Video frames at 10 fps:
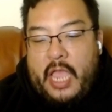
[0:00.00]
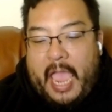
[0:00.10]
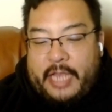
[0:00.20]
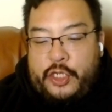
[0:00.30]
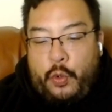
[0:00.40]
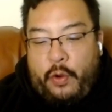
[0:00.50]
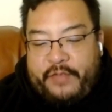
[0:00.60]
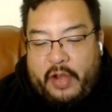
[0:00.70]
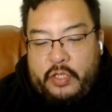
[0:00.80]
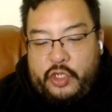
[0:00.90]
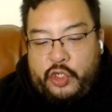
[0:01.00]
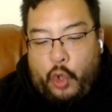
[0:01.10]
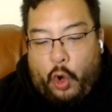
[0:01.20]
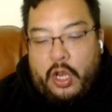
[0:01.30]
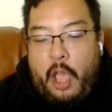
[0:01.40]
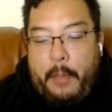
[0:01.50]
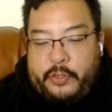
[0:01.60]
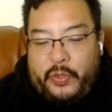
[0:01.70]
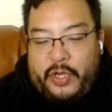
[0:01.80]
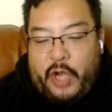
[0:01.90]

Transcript: and two are fairly short, between